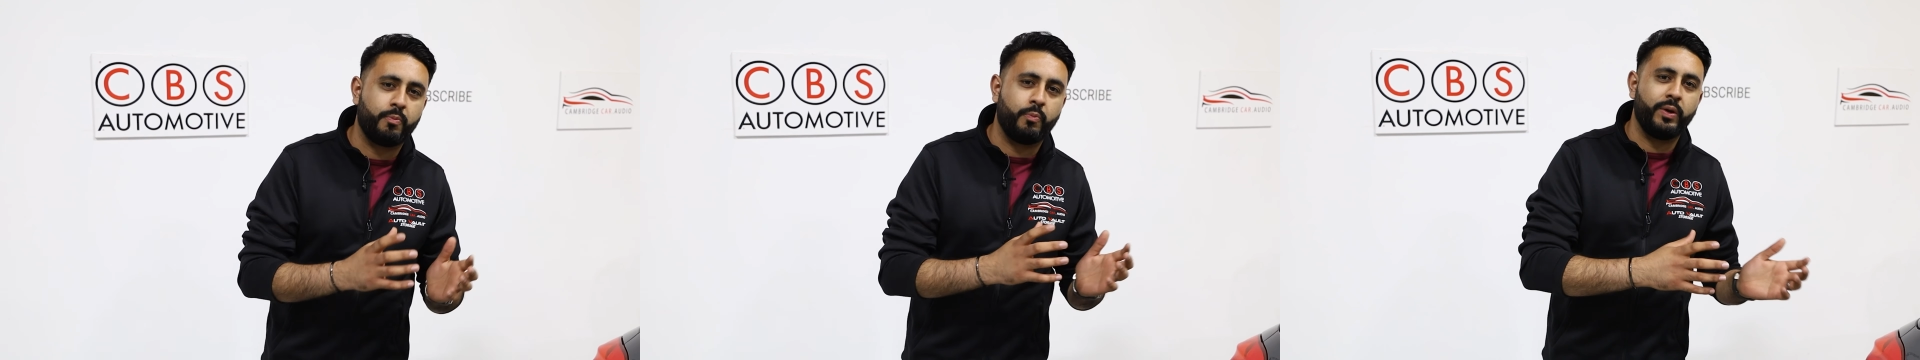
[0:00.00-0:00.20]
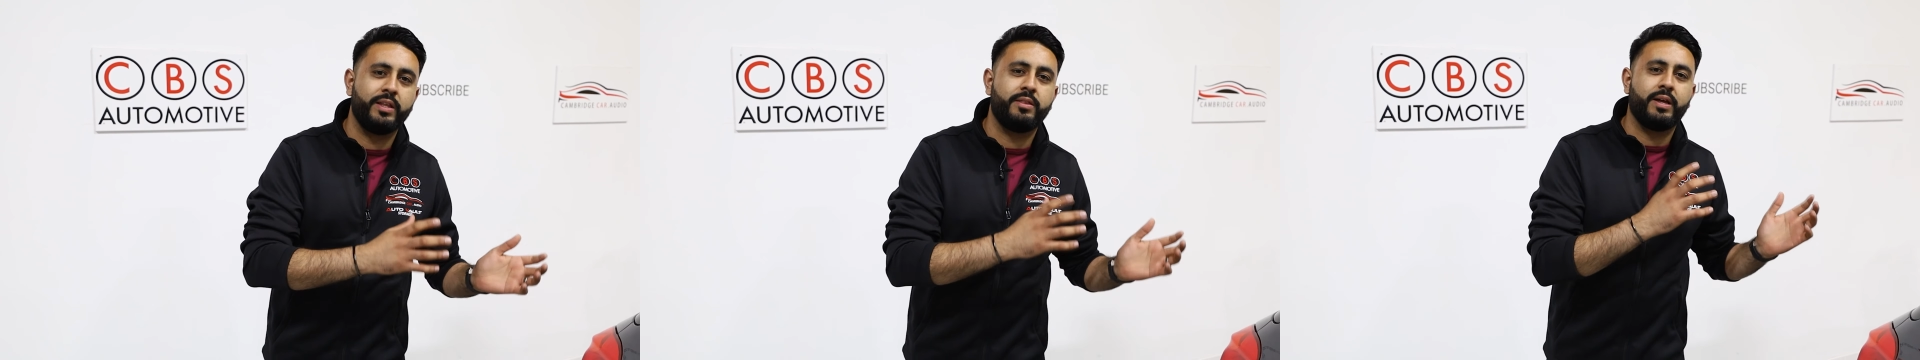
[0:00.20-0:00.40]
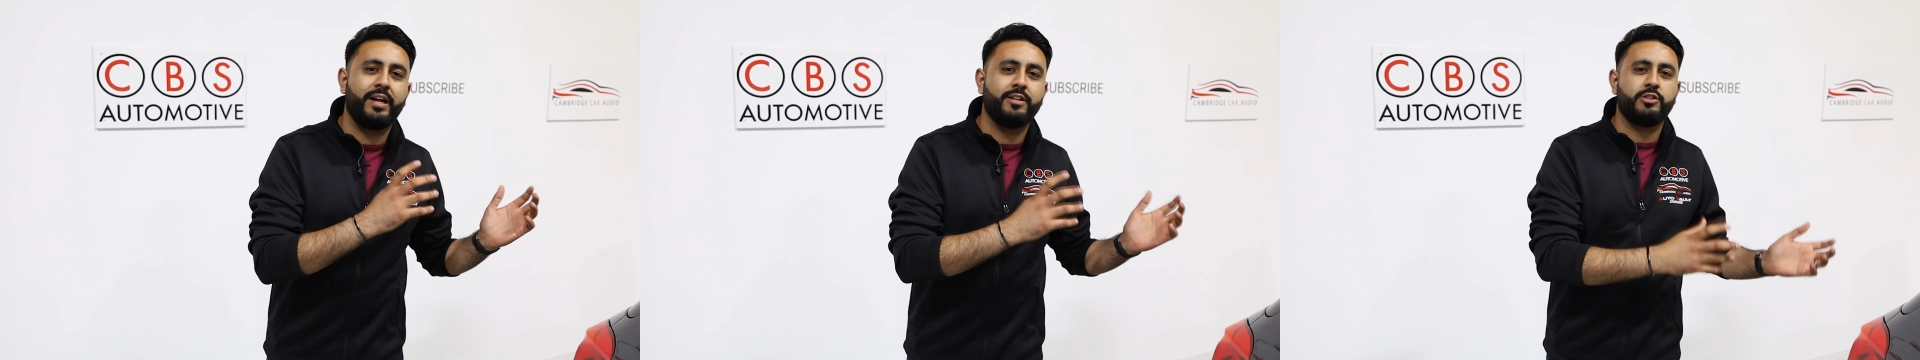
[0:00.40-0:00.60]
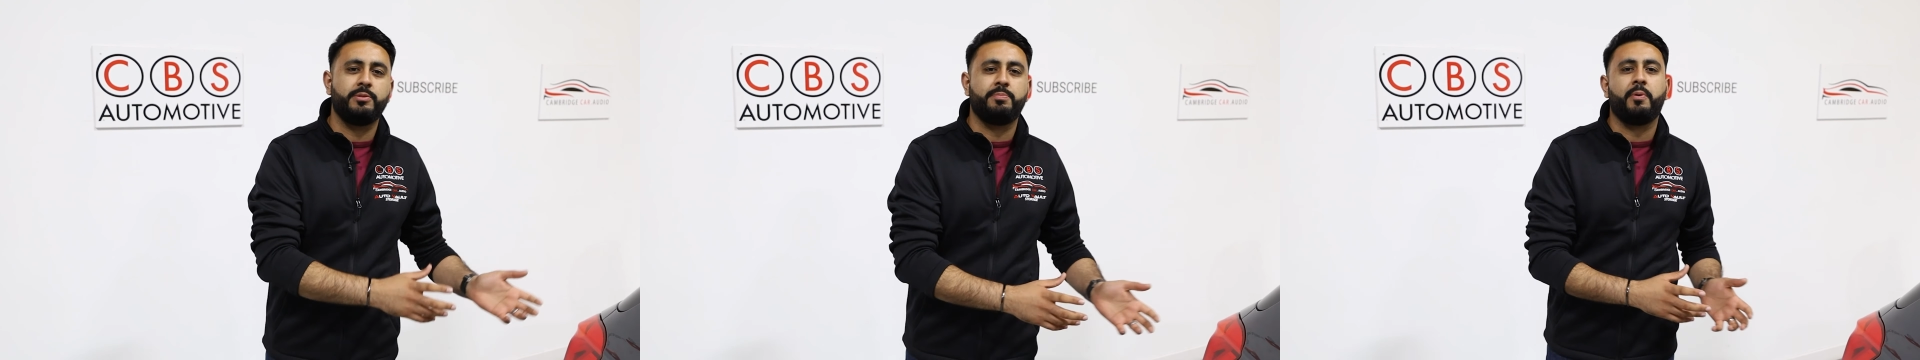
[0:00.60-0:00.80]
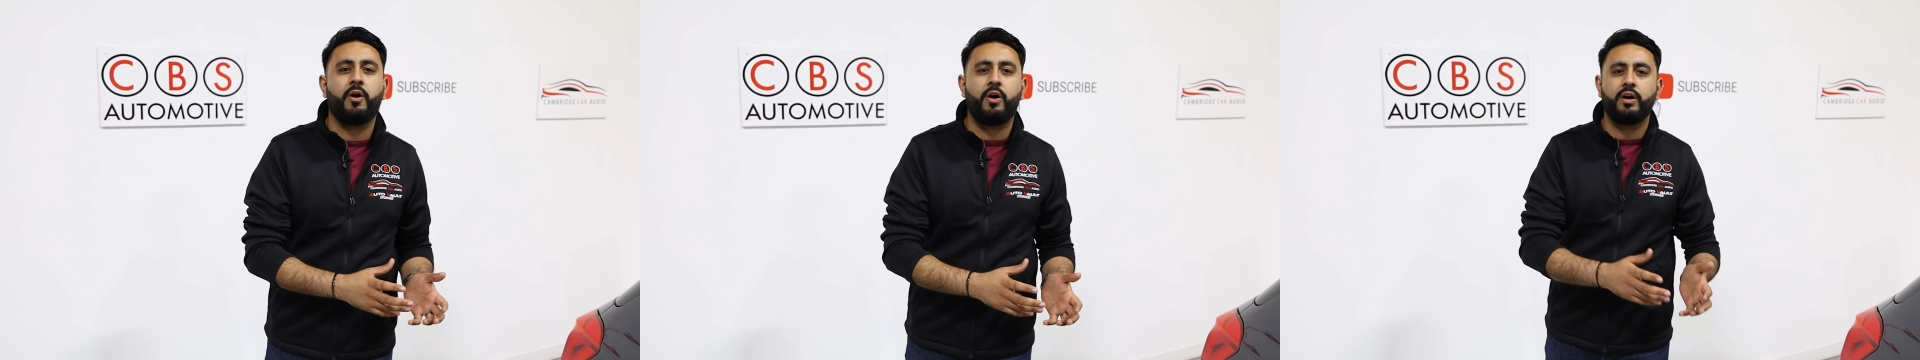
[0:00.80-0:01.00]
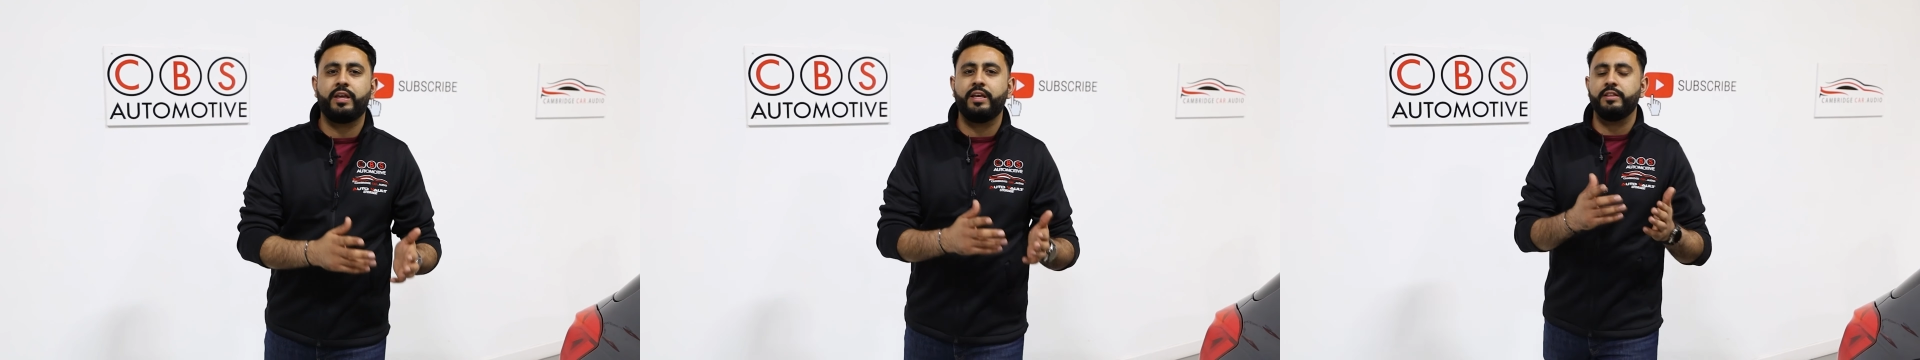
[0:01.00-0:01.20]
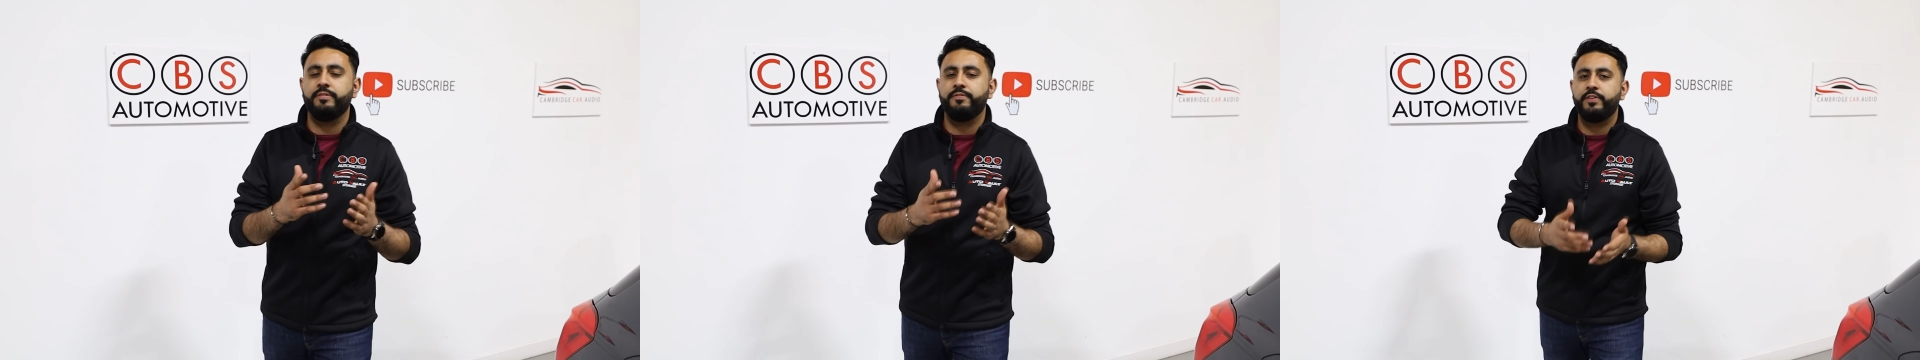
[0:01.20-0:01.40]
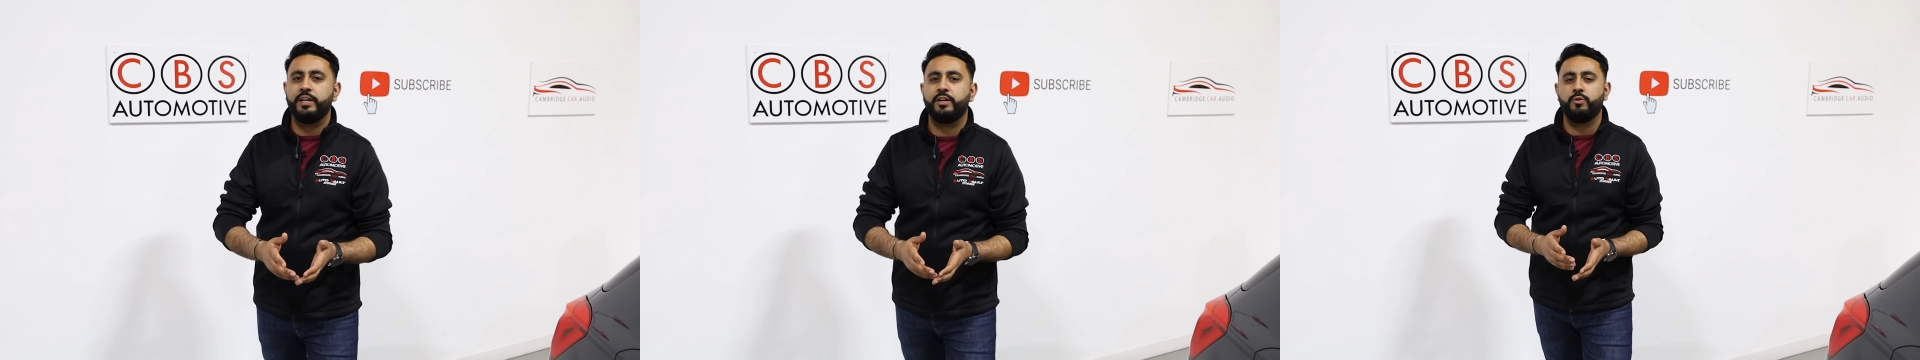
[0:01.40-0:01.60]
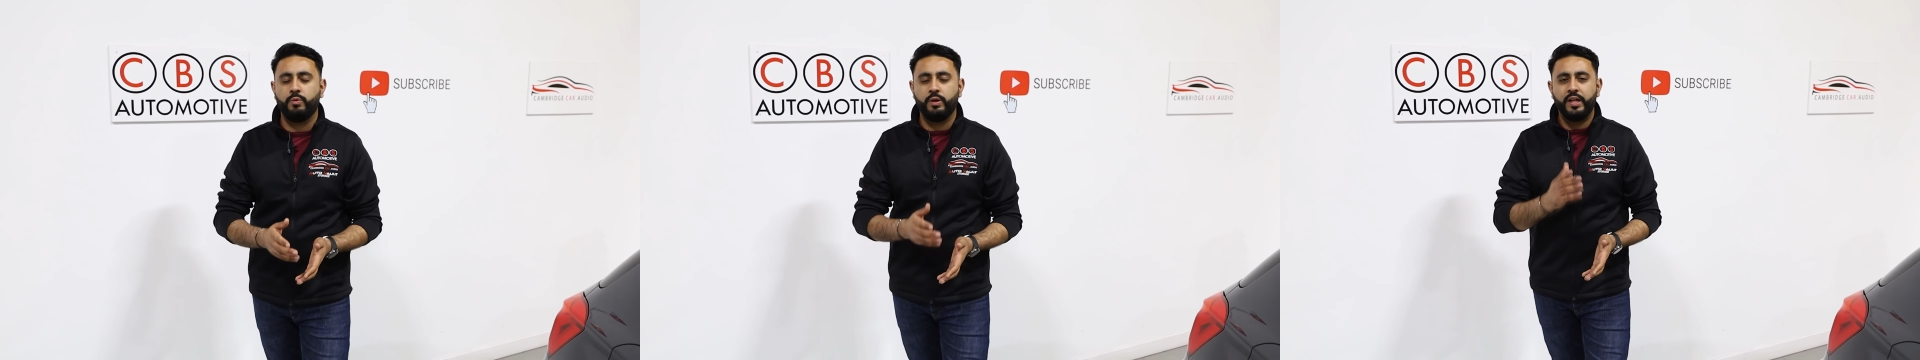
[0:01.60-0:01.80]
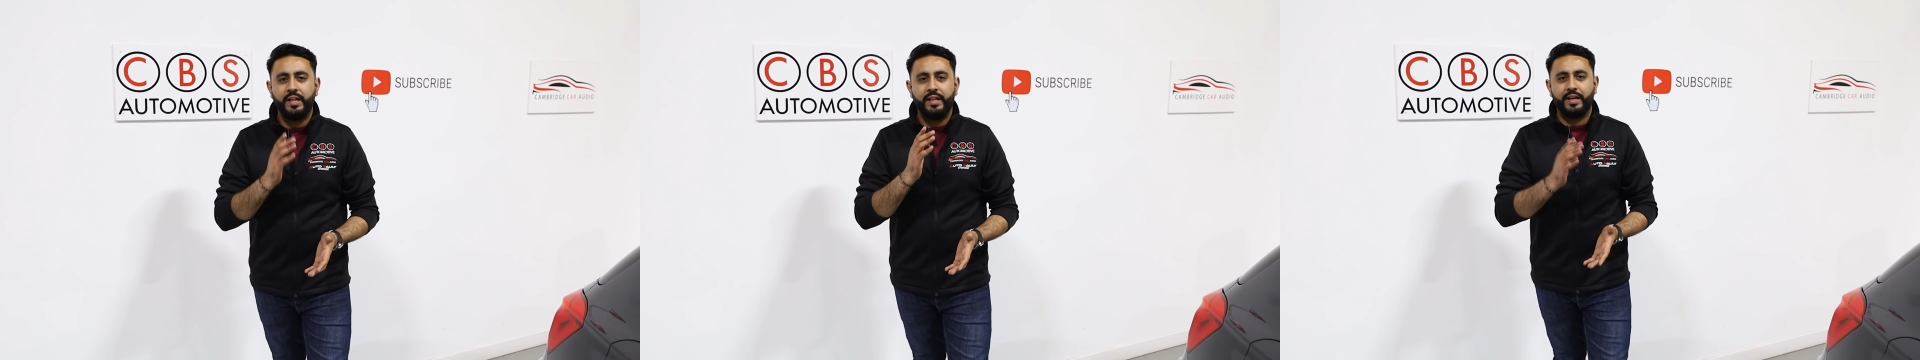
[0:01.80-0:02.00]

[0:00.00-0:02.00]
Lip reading: with actually parking the vehicle.